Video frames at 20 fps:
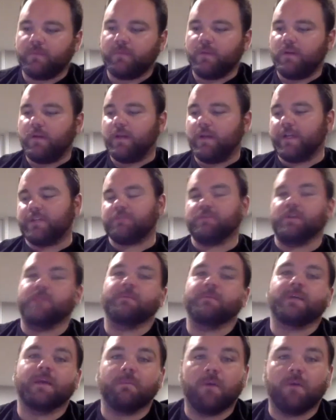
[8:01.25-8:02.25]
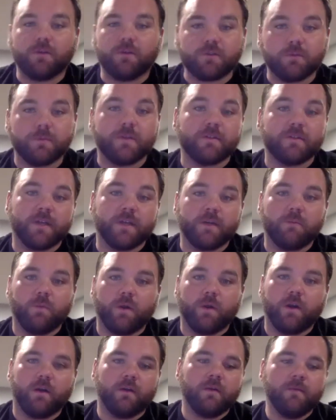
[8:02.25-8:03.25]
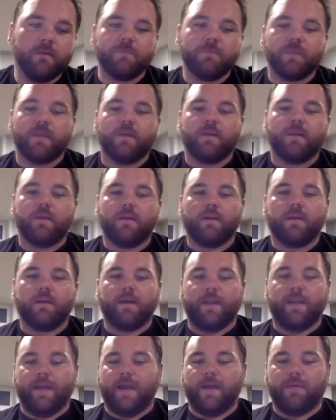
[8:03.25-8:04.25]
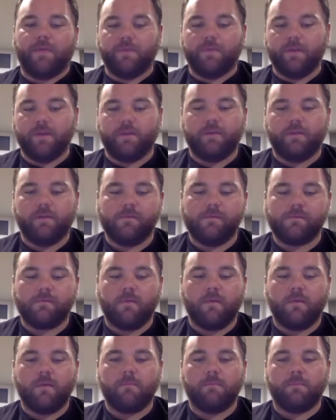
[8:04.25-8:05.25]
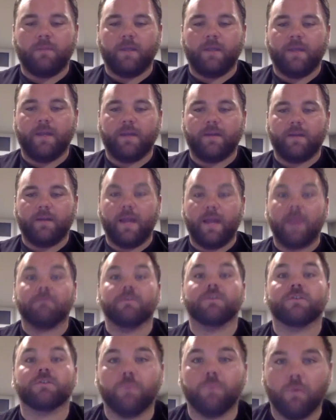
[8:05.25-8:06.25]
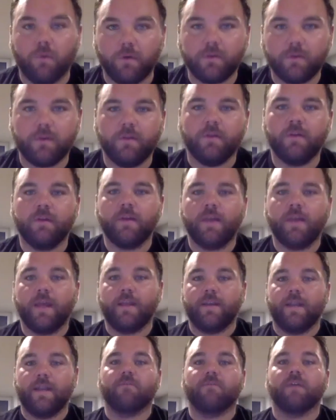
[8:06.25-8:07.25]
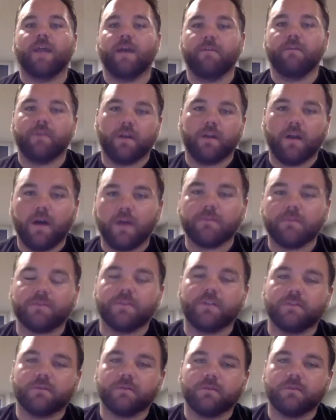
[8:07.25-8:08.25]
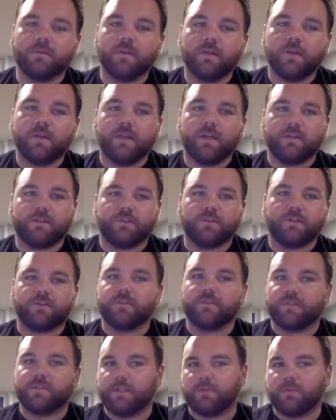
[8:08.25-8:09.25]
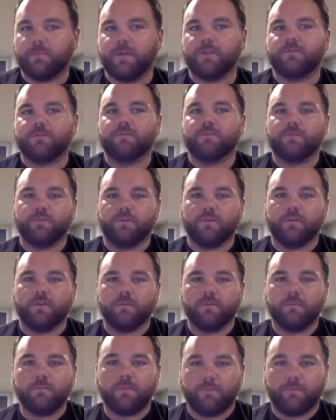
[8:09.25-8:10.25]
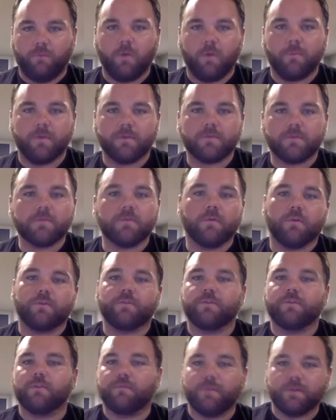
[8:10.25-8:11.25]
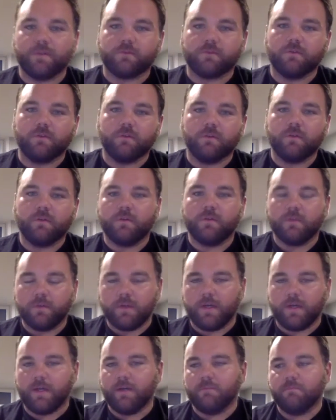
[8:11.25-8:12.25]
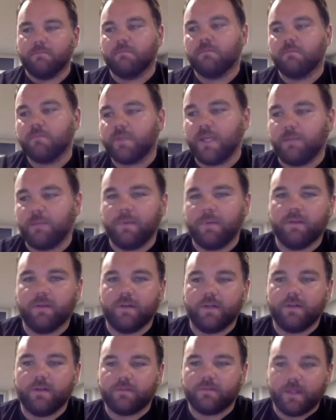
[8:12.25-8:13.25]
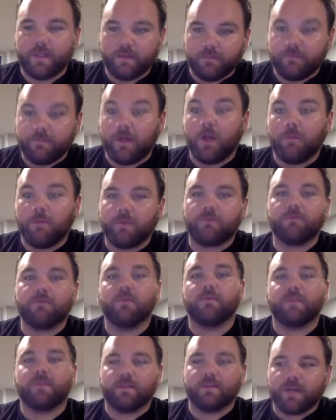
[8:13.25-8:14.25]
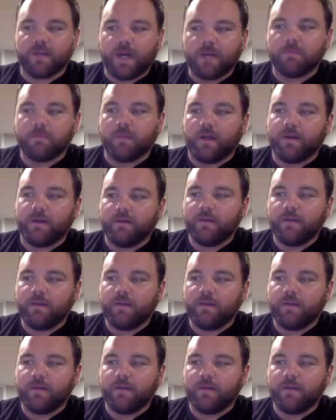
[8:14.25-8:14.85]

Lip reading: extreme can also be said where an athlete playing every sport and never having an off season is just as detrimental to their performance or to their physical capabilities and development throughout that timeline.